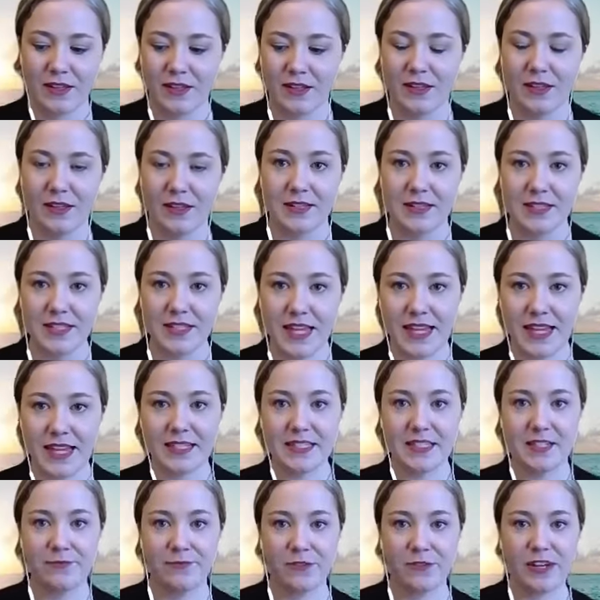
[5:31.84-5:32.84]
take
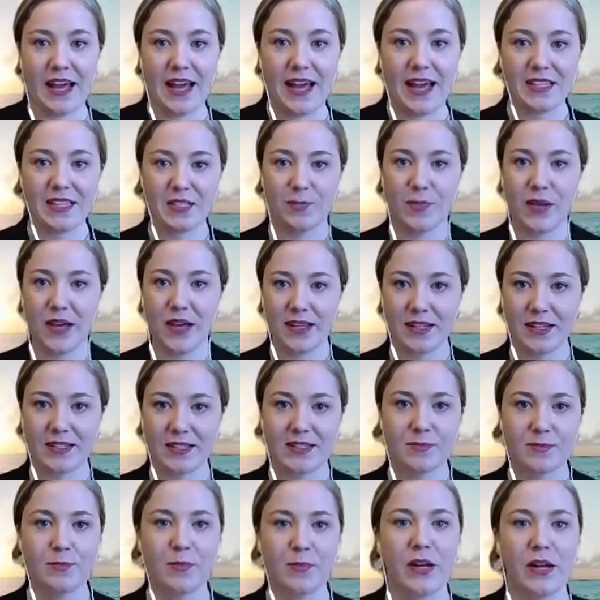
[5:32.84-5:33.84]
different aspects,
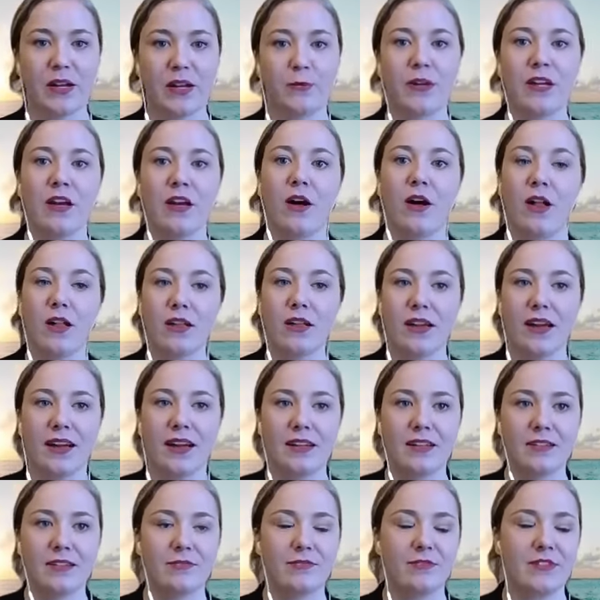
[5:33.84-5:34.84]
but we all kind
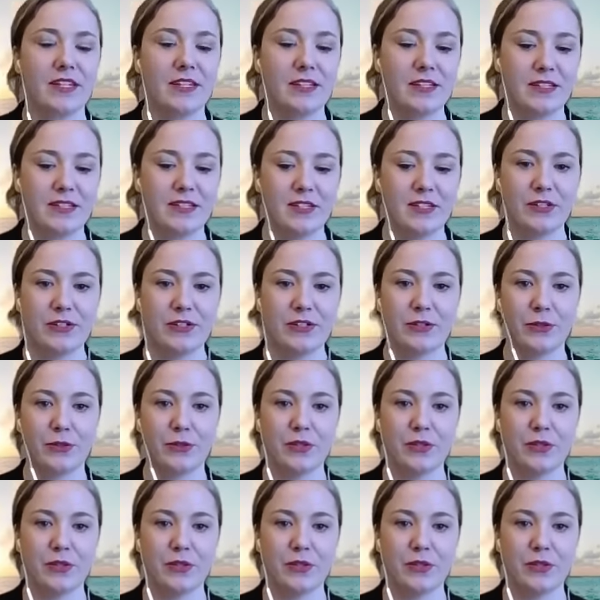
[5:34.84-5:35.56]
of needed to